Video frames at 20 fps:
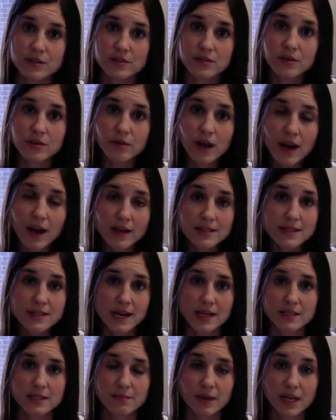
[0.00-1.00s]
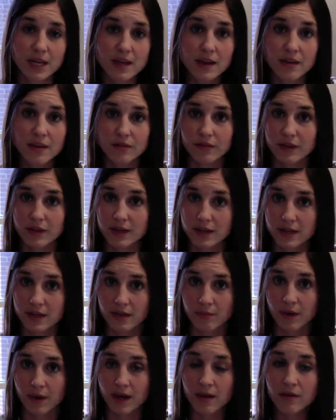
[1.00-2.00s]
So contact me via
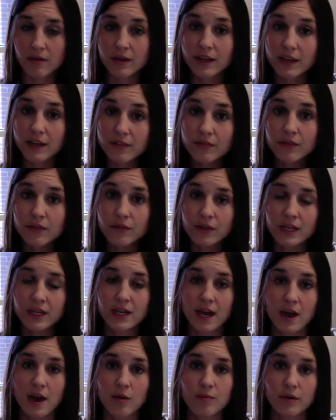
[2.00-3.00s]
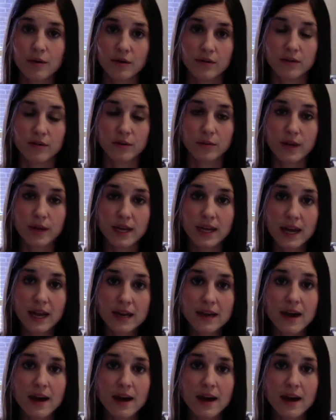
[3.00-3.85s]
email if you need help over the weekend.